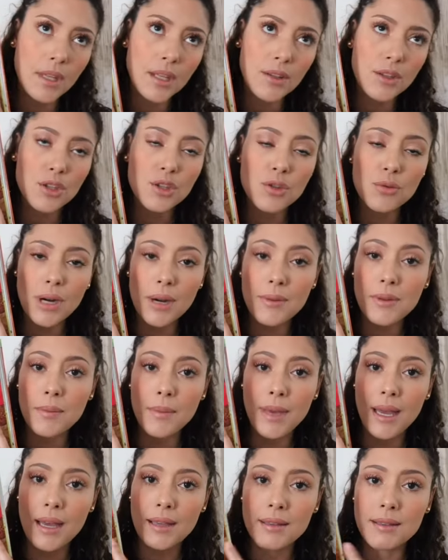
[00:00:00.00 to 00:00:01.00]
described them
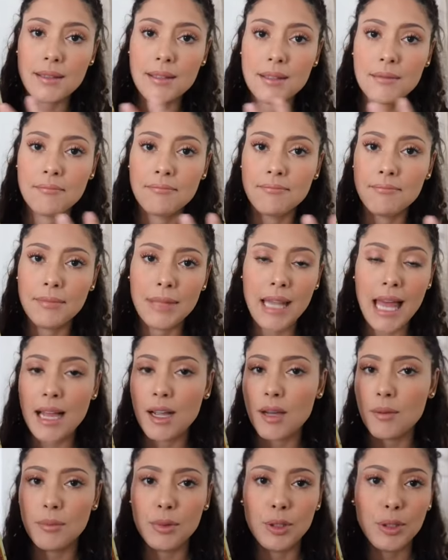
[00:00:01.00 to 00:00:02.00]
as
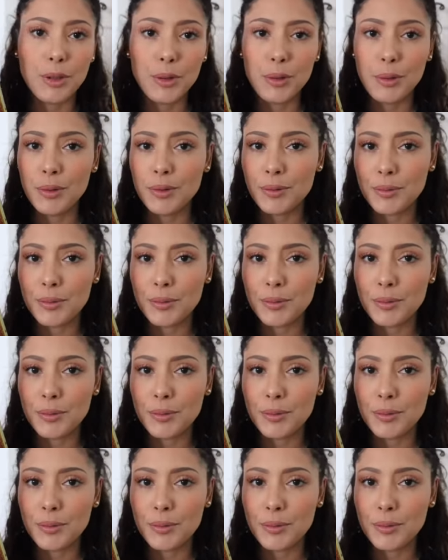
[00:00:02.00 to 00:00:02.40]
black, blue,